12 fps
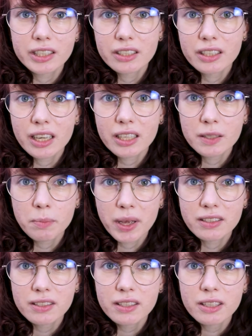really
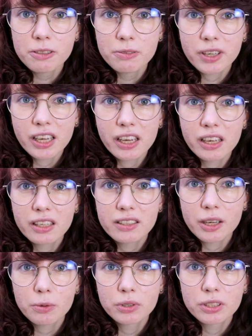expensive and
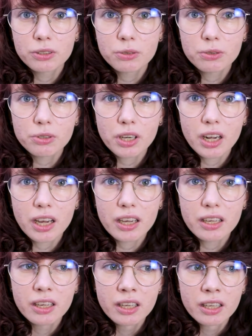I wanted to
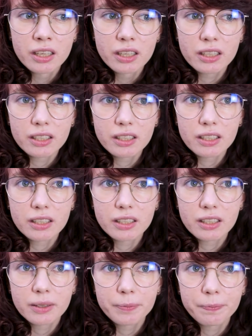try
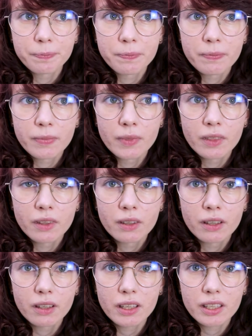um,
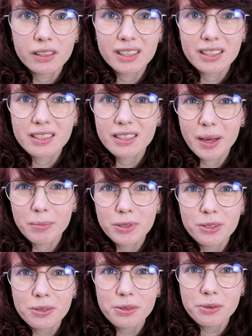like the
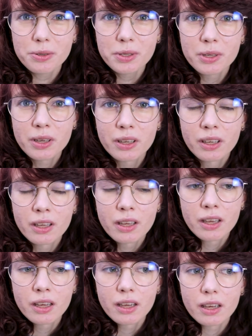substitutes
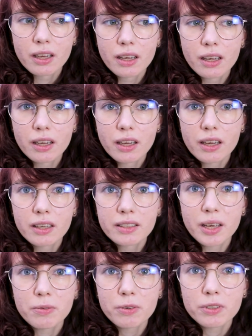and
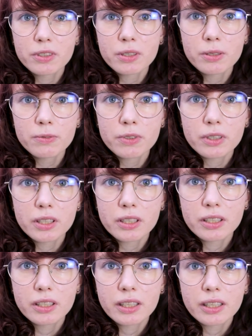I've ordered for
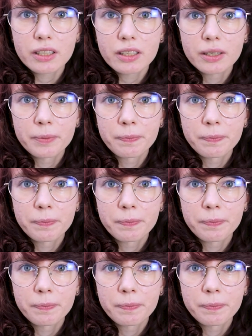a uh, like